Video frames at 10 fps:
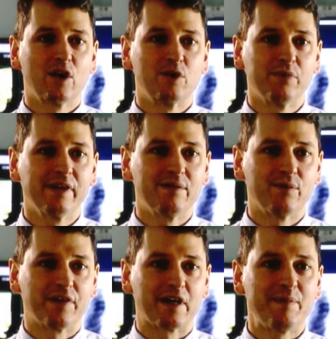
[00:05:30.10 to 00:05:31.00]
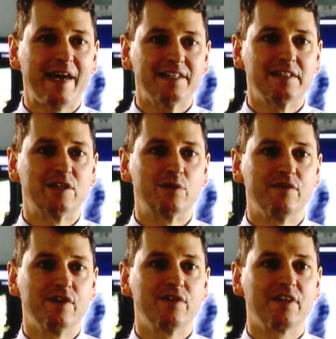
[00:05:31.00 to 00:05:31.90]
complete with the capacity to
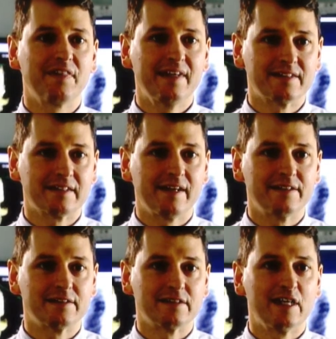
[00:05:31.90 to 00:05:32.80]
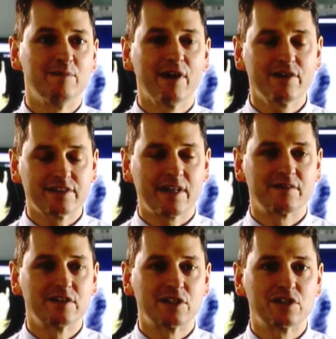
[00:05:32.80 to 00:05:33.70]
review the thin slices. In most
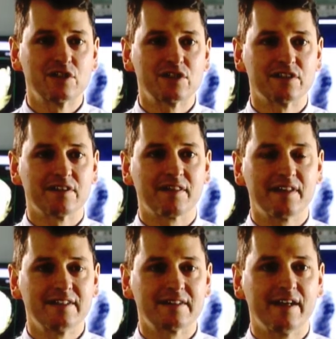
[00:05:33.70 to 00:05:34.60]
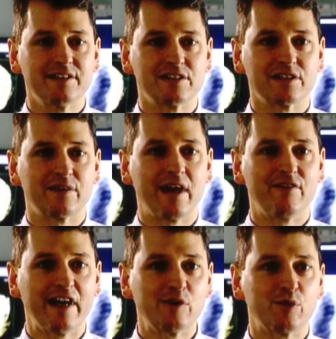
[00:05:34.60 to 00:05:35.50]
other institutions, the thin slices are
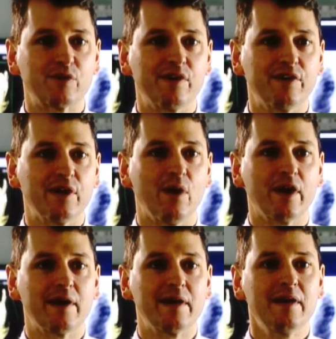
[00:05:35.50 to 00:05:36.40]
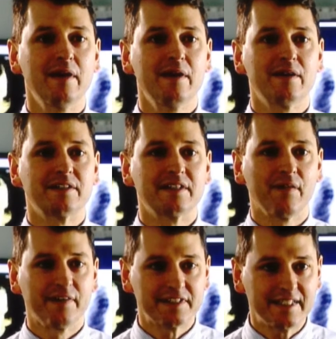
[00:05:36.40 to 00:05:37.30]
available for review on
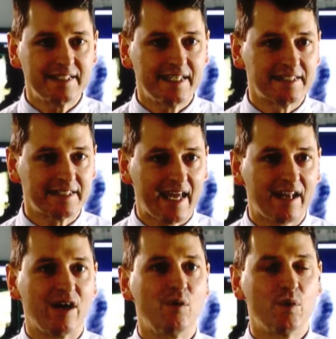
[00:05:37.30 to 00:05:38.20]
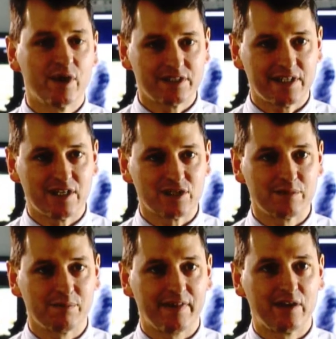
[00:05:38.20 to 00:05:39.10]
the CT scanner workstation,
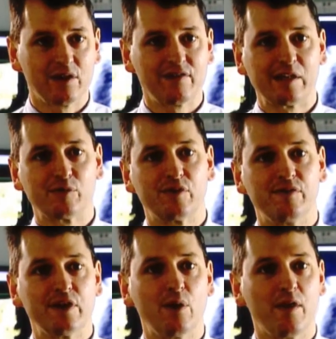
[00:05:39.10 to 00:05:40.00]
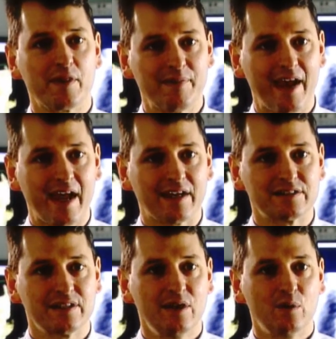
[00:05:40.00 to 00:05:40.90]
but they're not available for review on the
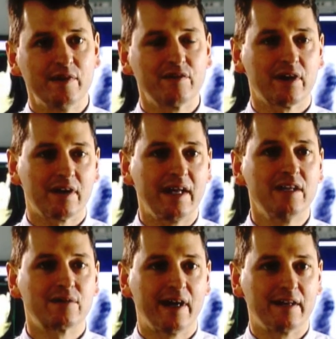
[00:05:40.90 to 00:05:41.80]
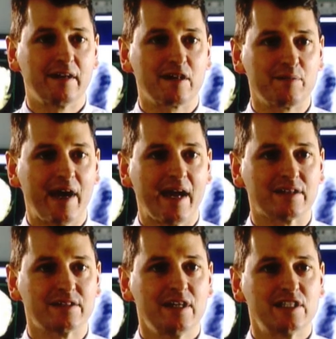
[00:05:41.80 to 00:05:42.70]
PACS. We've got it integrated into the
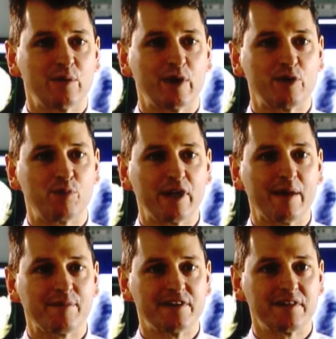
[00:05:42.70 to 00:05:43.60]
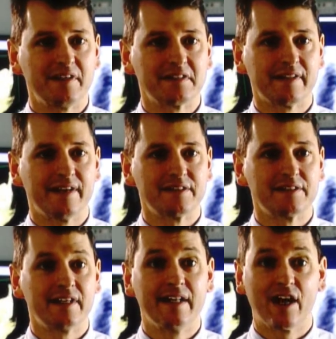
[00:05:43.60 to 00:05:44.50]
PACS, so we can bring up those thin
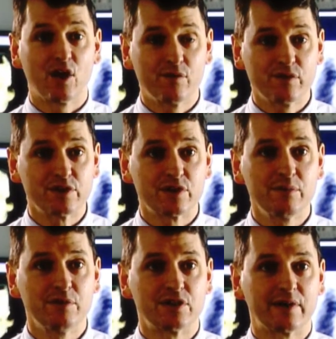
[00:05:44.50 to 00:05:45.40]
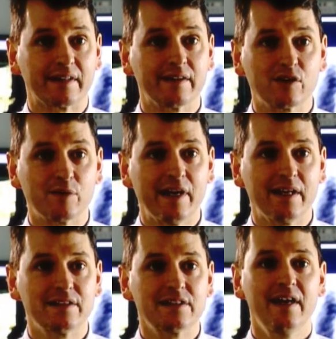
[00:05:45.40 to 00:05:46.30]
slices in our conference room during clinical
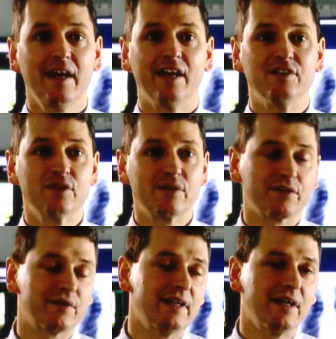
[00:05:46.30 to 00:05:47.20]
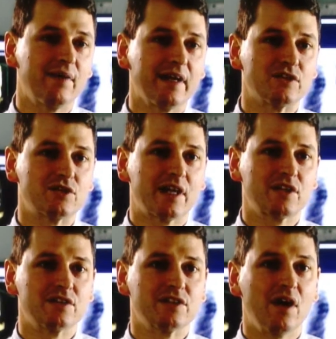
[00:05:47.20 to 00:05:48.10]
meetings and do the 3D
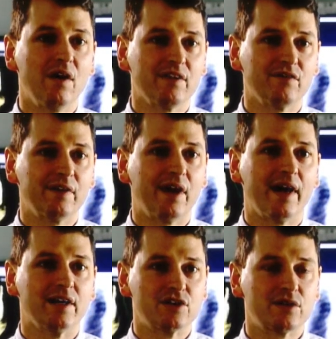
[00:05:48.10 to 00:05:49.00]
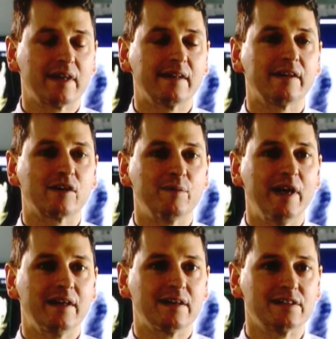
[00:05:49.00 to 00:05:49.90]
reconstructions on the fly during clinical
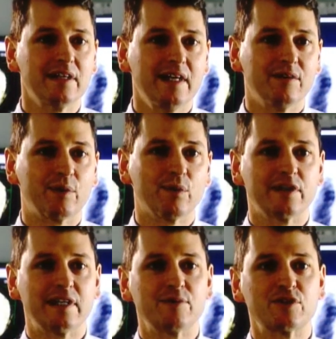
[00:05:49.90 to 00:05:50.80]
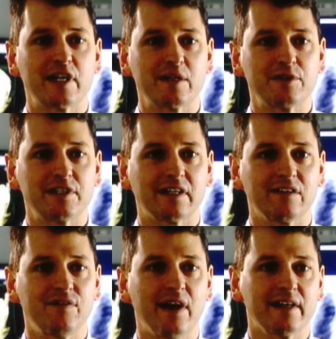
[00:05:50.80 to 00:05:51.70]
meetings if we want to demonstrate a particular
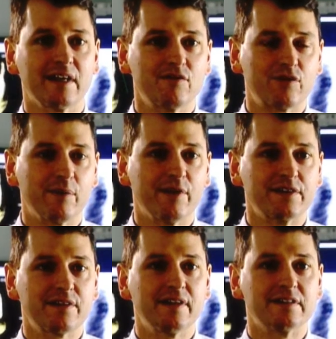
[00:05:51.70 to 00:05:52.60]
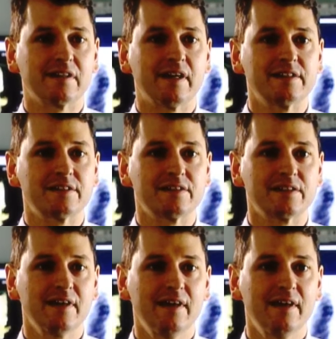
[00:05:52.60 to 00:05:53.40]
finding from those thin slices.